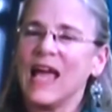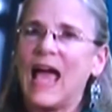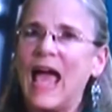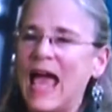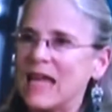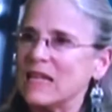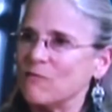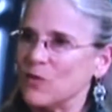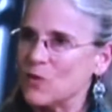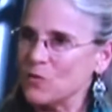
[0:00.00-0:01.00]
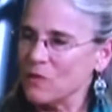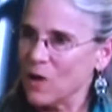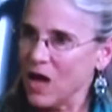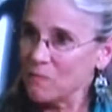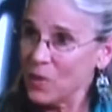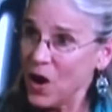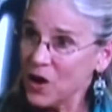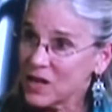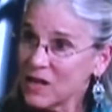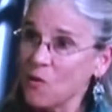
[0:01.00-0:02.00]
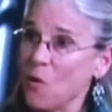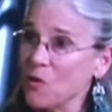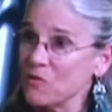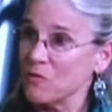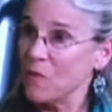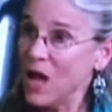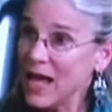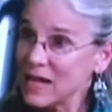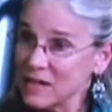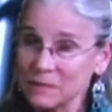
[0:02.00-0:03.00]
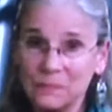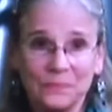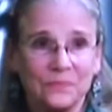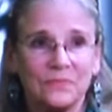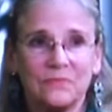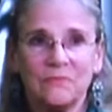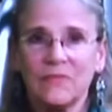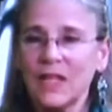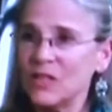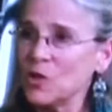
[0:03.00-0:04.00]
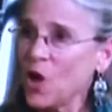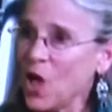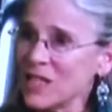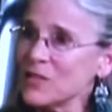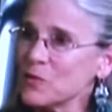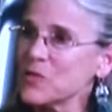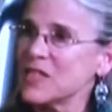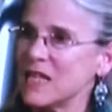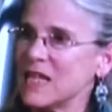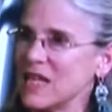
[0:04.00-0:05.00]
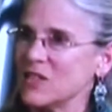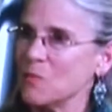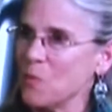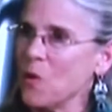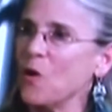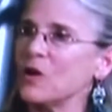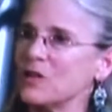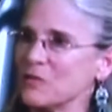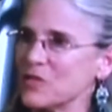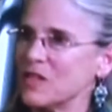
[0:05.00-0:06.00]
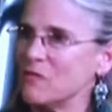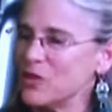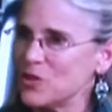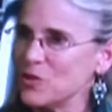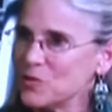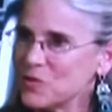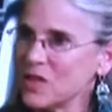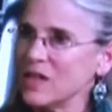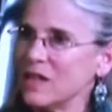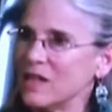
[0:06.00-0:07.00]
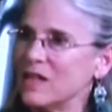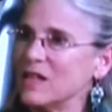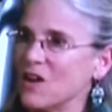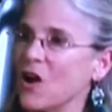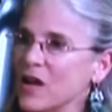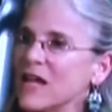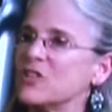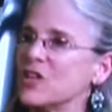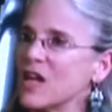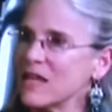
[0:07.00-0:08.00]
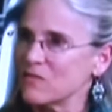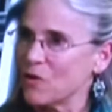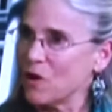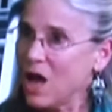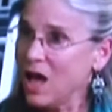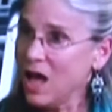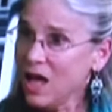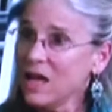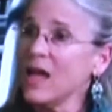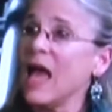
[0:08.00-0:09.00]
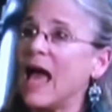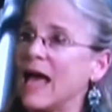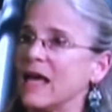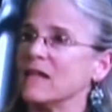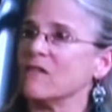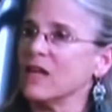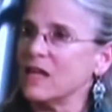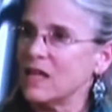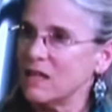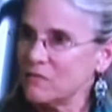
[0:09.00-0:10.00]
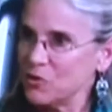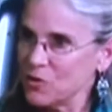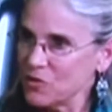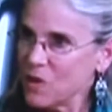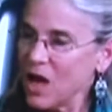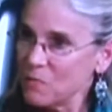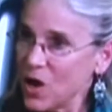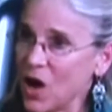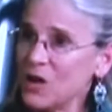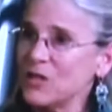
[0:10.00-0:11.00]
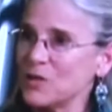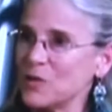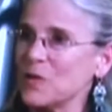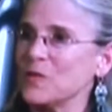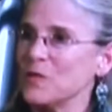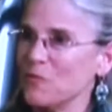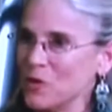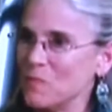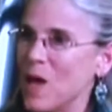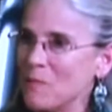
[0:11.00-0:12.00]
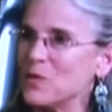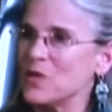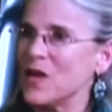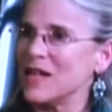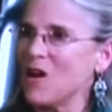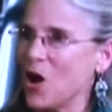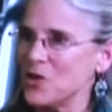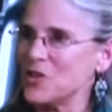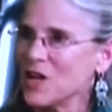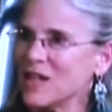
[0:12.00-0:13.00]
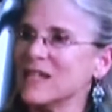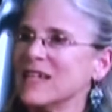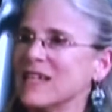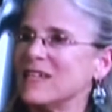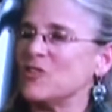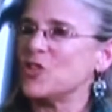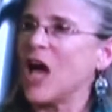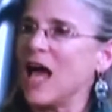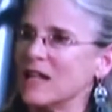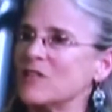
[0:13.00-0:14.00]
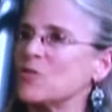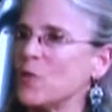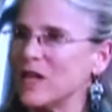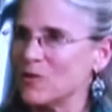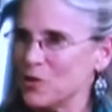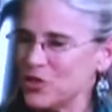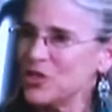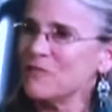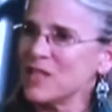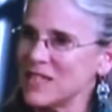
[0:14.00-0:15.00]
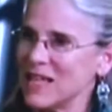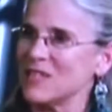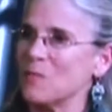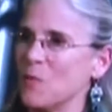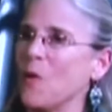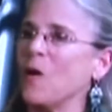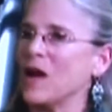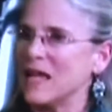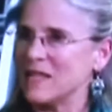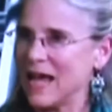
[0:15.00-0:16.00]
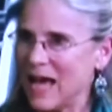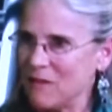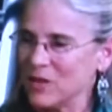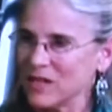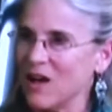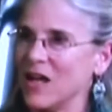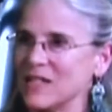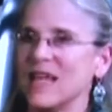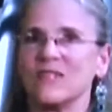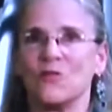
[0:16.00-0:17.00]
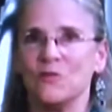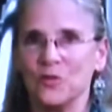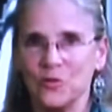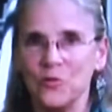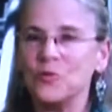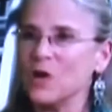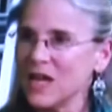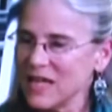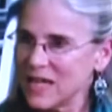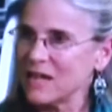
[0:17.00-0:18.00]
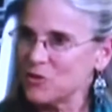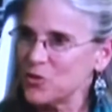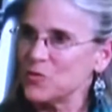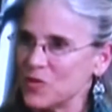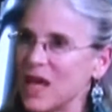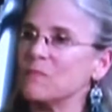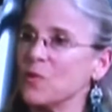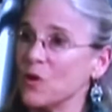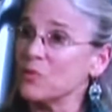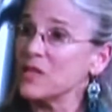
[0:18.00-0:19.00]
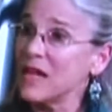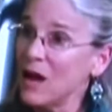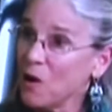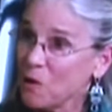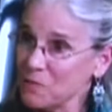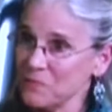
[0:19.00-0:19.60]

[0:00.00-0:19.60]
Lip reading: And if you know the Mahabharata or the Ramayana, you'll also see in the boar, you'll see Vishnu's incarnation as Varaha. And if you know the Mahabharata, you'll remember that Arjuna is challenged when Lord Shiva sends a boar and they have a contest over who can shoot that boar with an arrow.